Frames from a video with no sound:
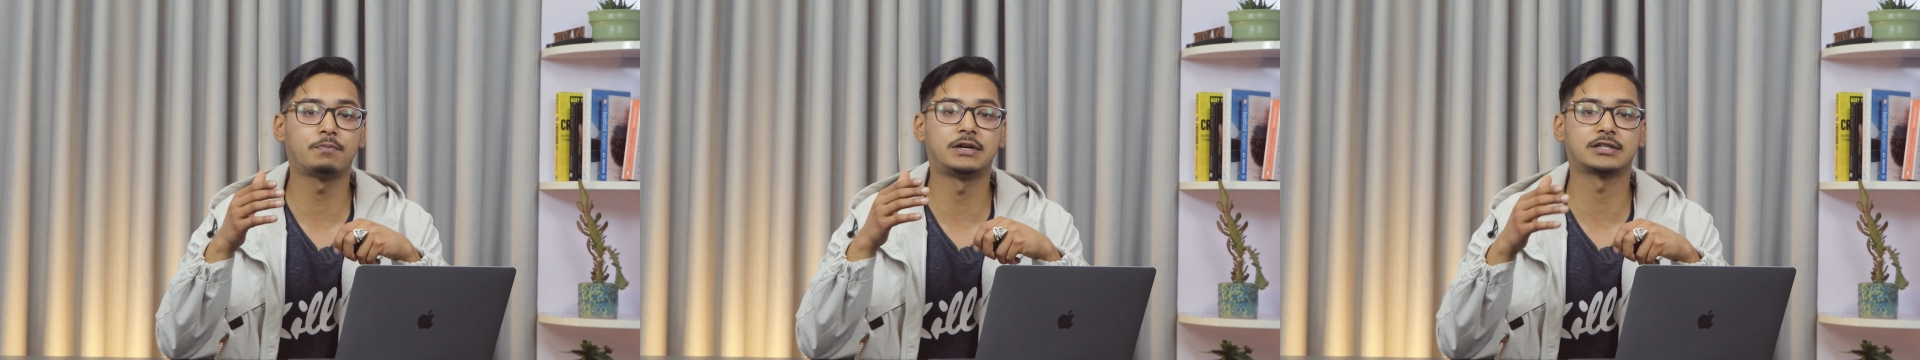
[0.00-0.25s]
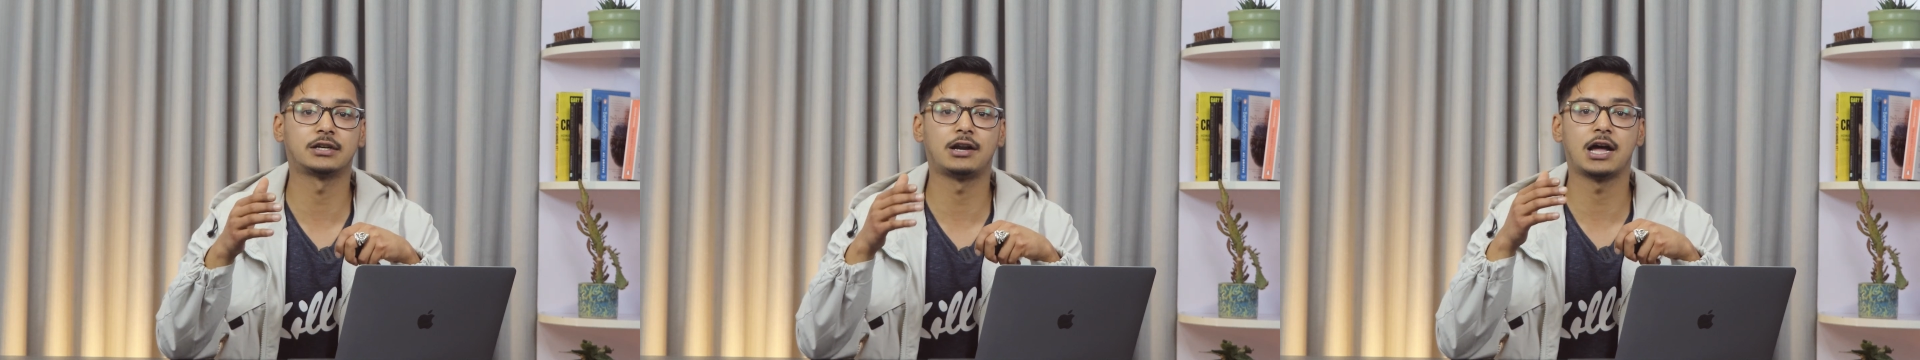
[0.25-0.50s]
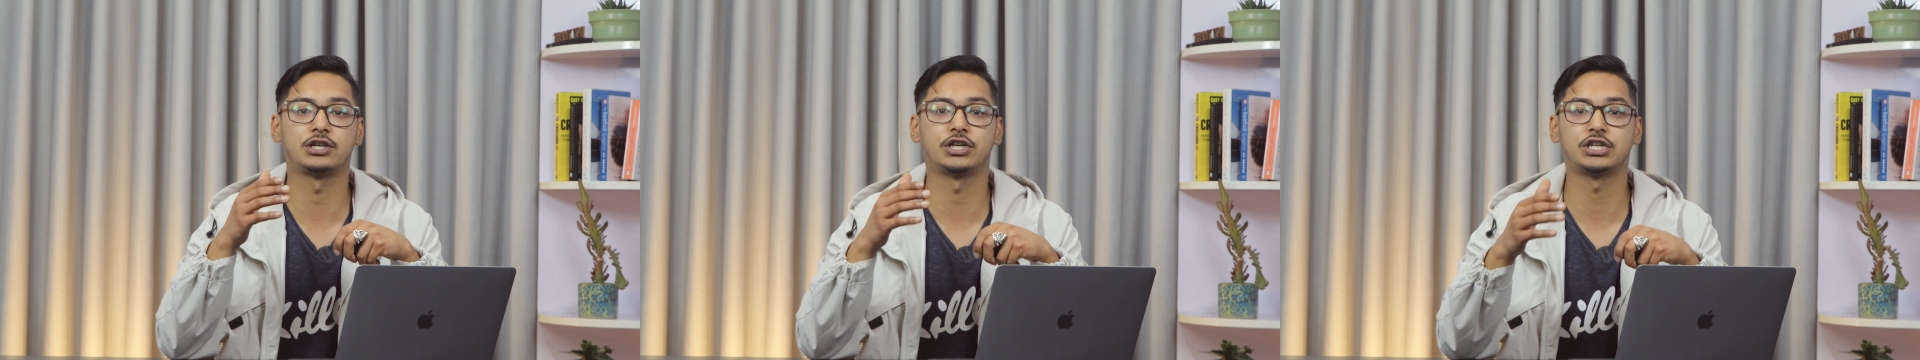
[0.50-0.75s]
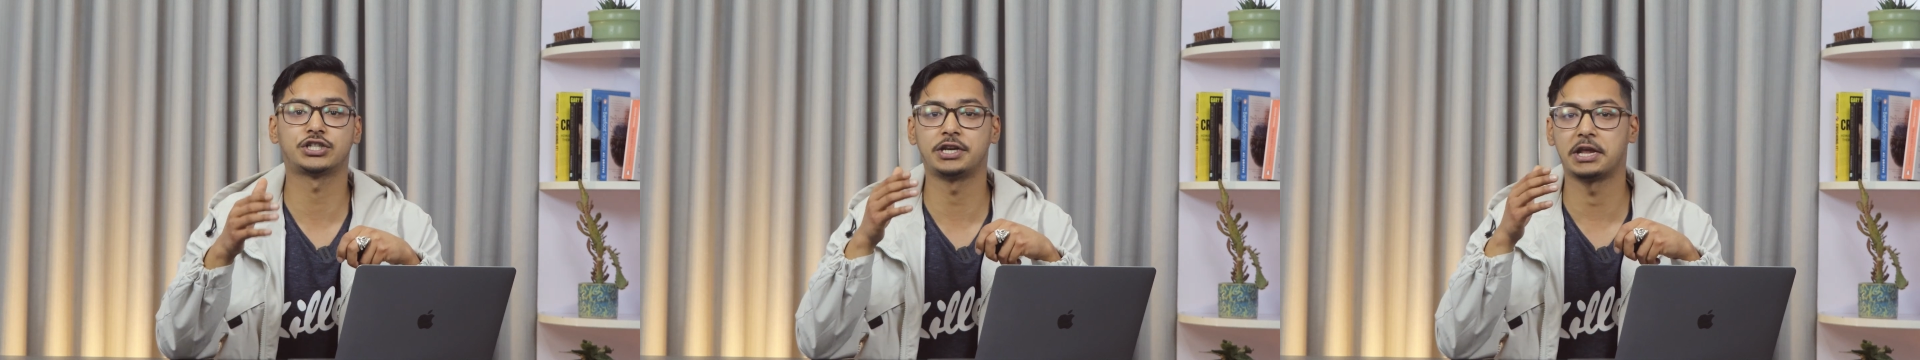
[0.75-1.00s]

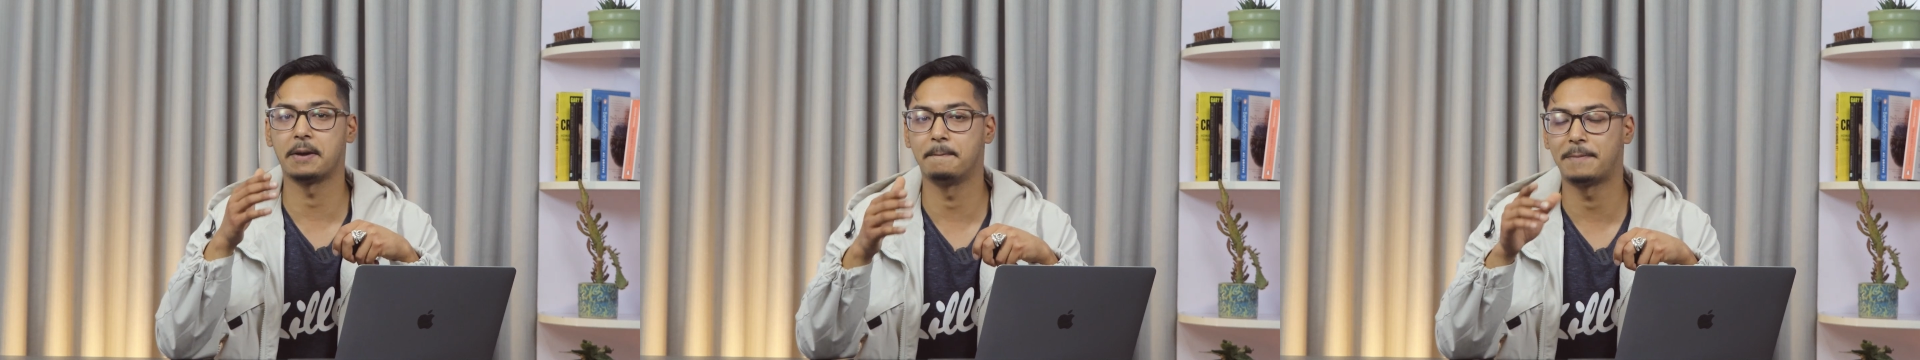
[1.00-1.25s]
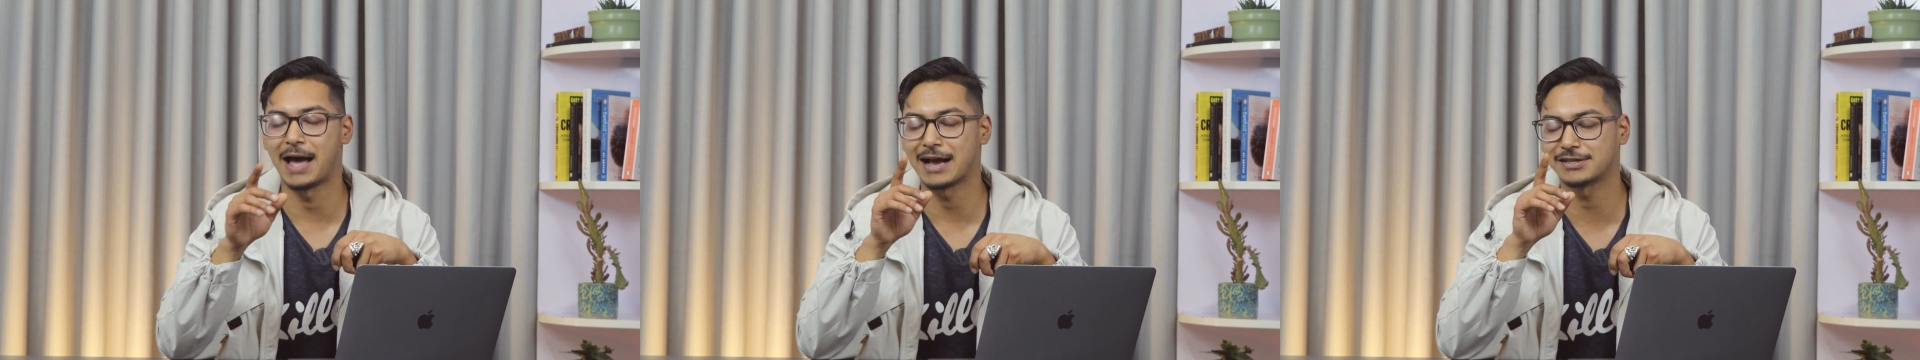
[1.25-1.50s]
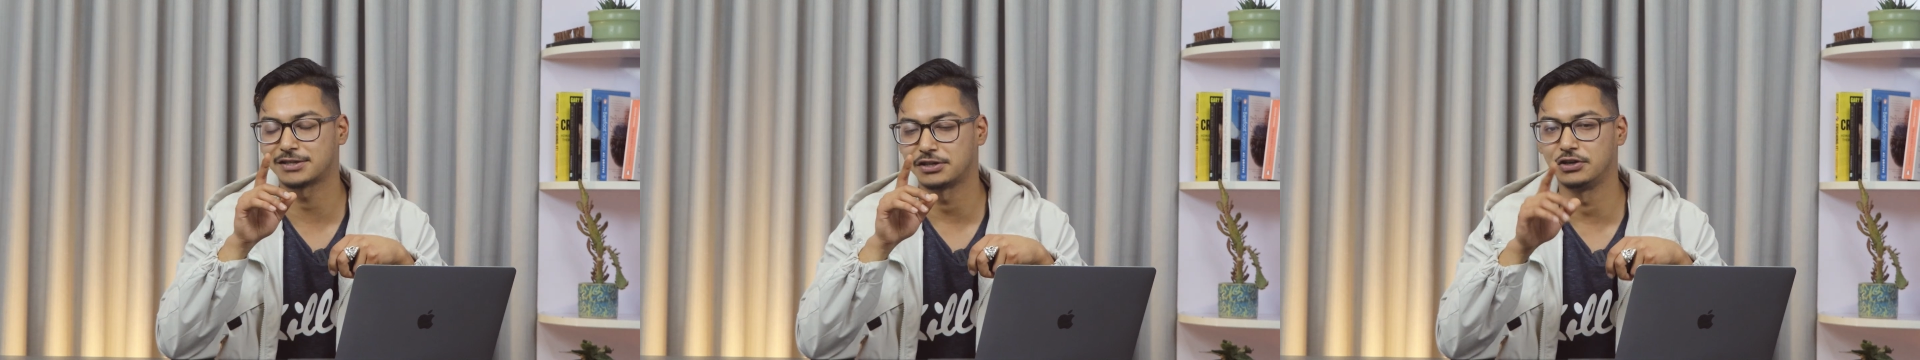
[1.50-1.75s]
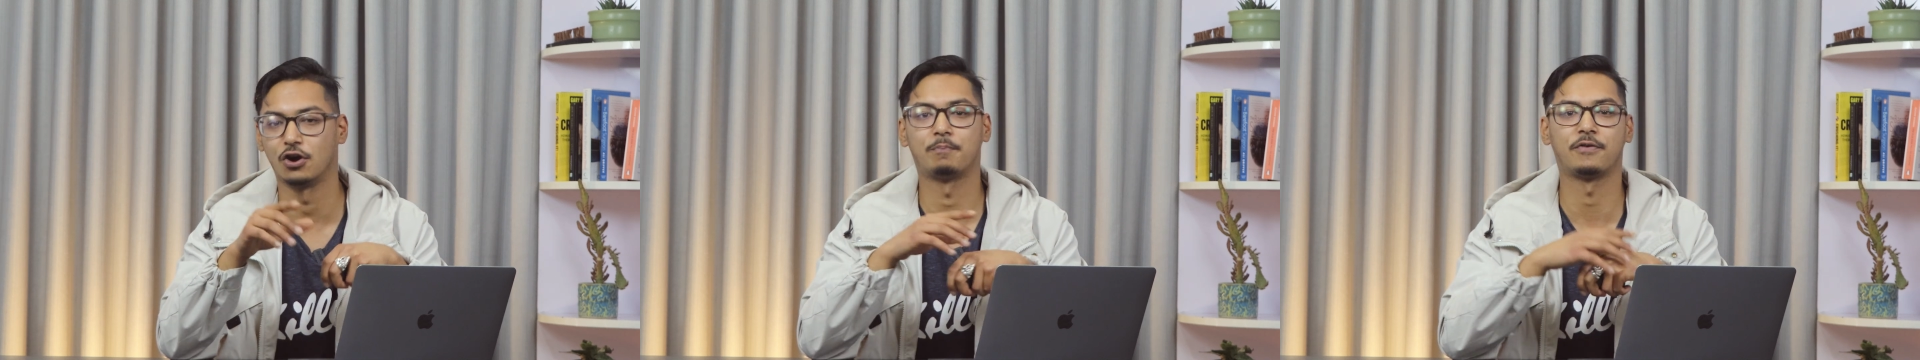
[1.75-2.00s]
personalization impacts
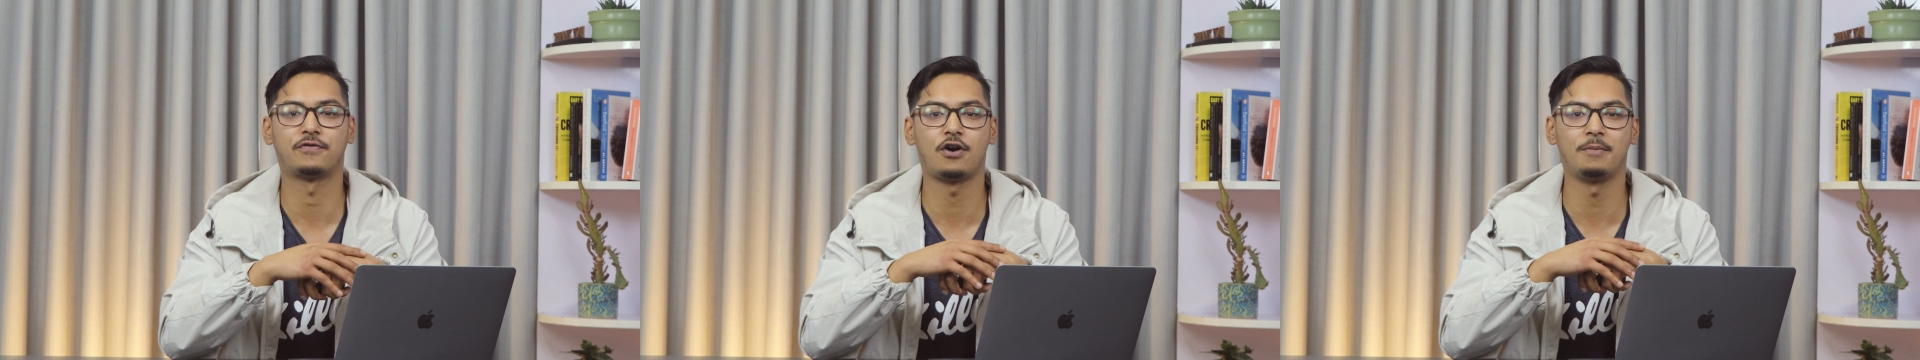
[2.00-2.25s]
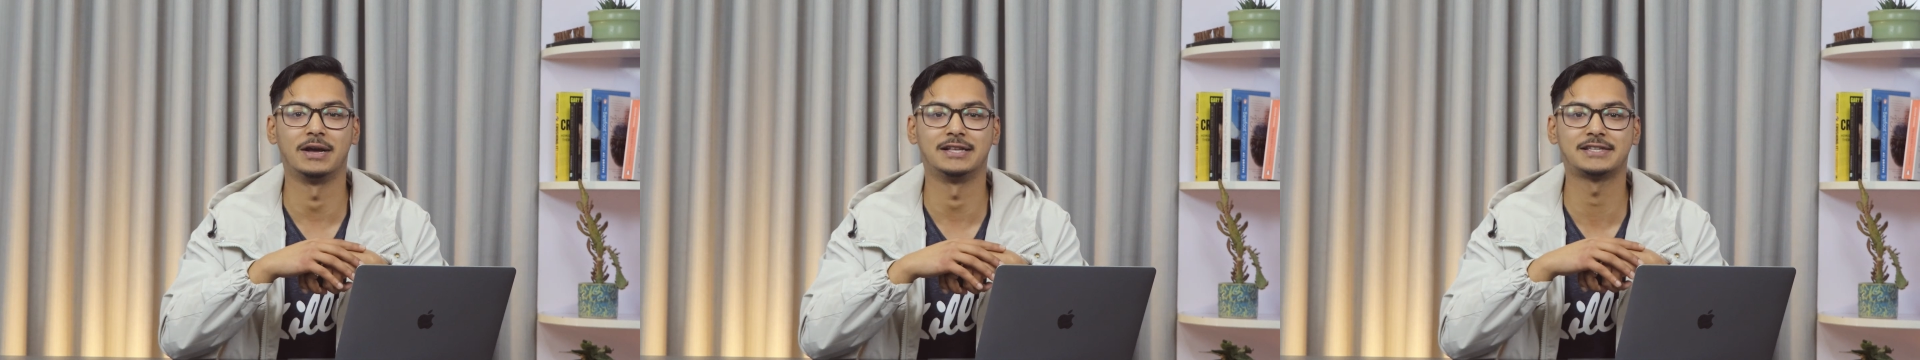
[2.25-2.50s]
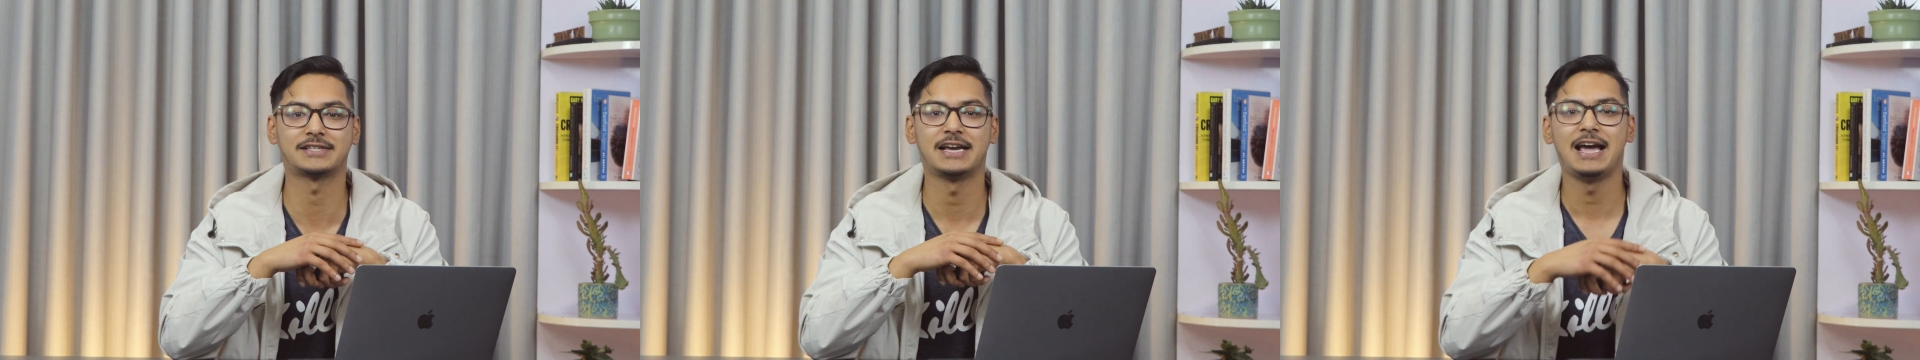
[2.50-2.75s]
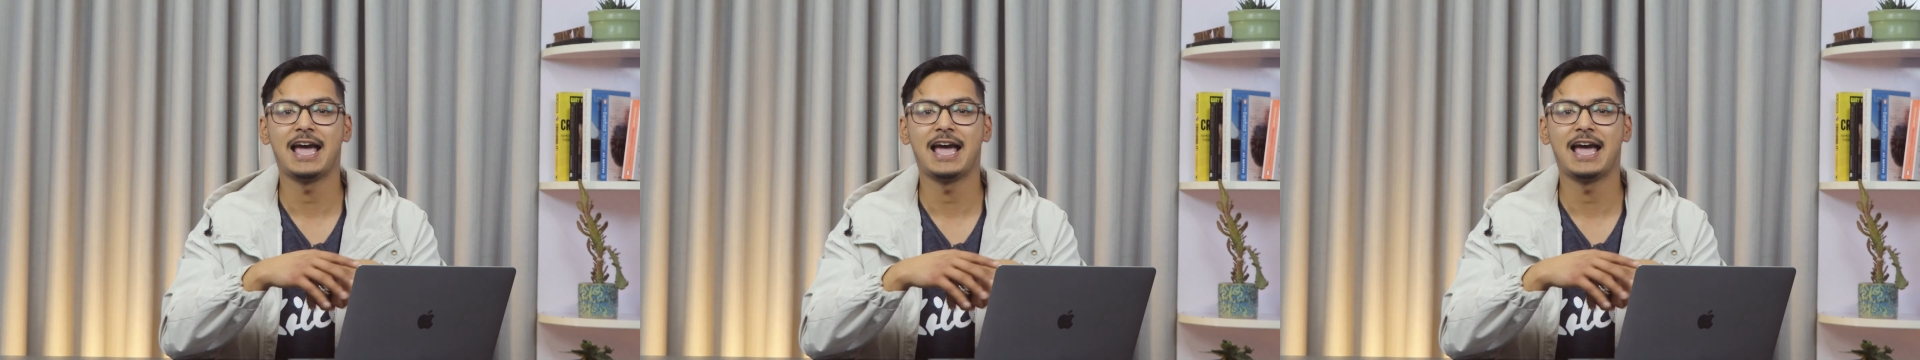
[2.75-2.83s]
your performance.